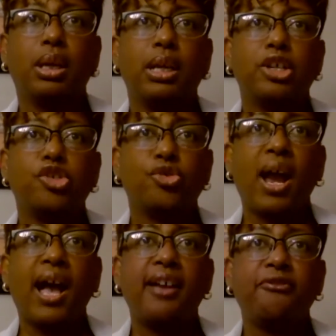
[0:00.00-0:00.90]

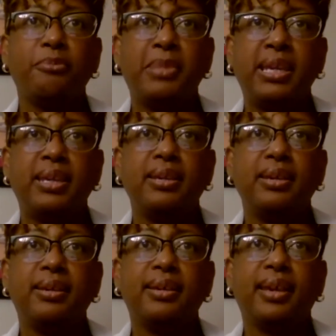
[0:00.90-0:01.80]
drive me
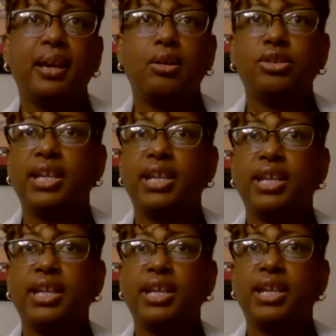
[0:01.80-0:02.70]
on days
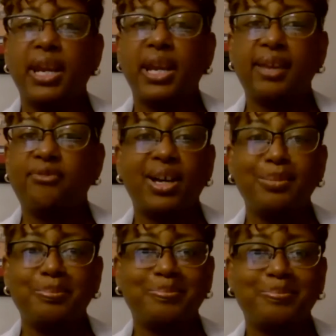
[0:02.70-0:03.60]
where I want to give
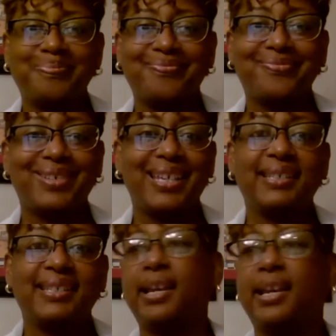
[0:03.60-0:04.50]
up and
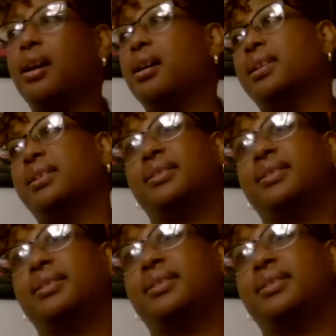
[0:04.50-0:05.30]
say, oh, this is too